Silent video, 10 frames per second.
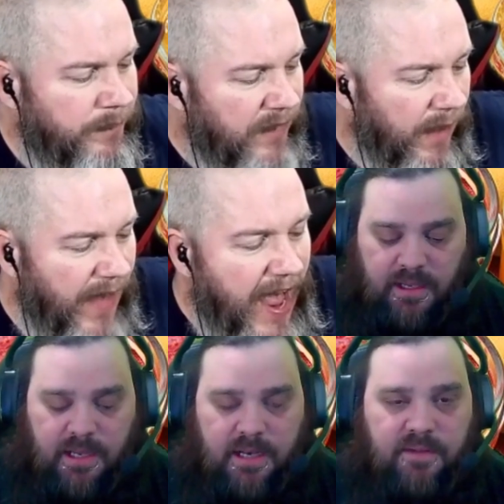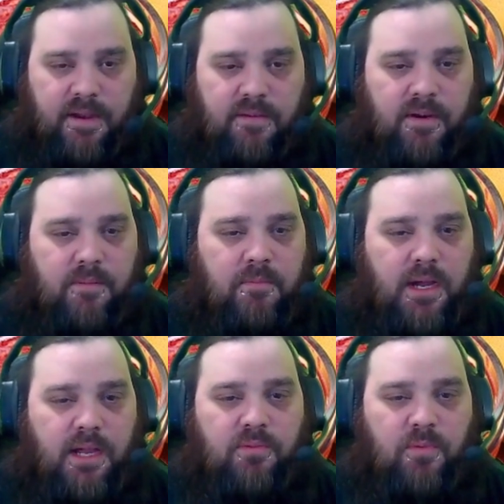Yeah, that at the end of every
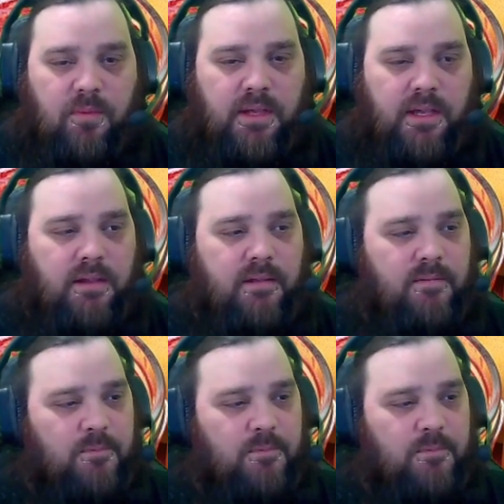month will be